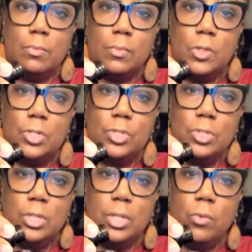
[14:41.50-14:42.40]
So I just
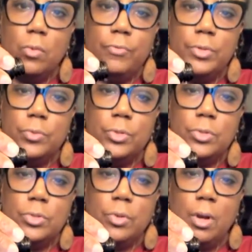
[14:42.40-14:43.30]
took the orifice
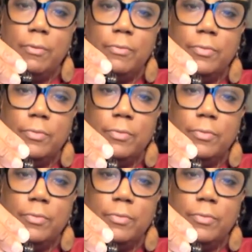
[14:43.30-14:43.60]
reducer off.